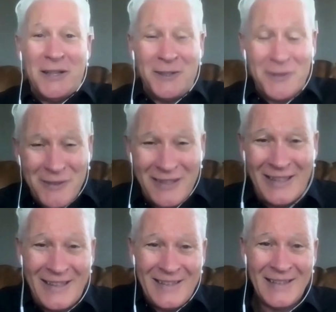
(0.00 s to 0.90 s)
are you
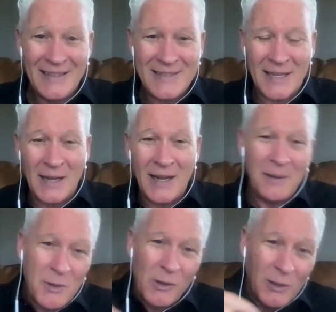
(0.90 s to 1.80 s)
doing? He said,
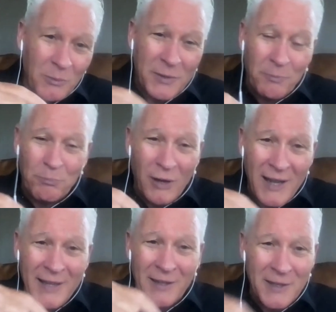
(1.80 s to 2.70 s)
I'm going with
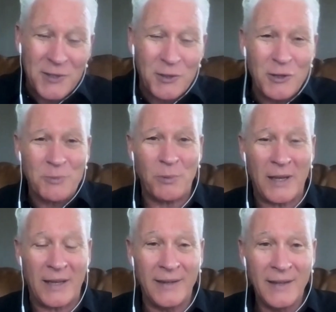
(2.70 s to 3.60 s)
Brian on his church
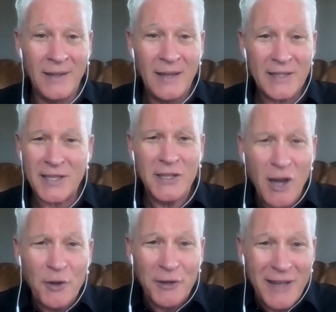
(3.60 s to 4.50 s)
plant. I said,
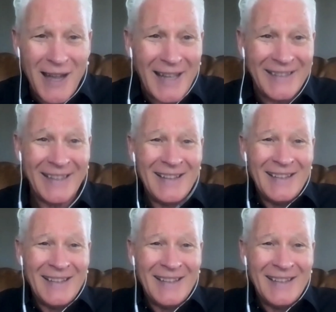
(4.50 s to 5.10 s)
no, you're not.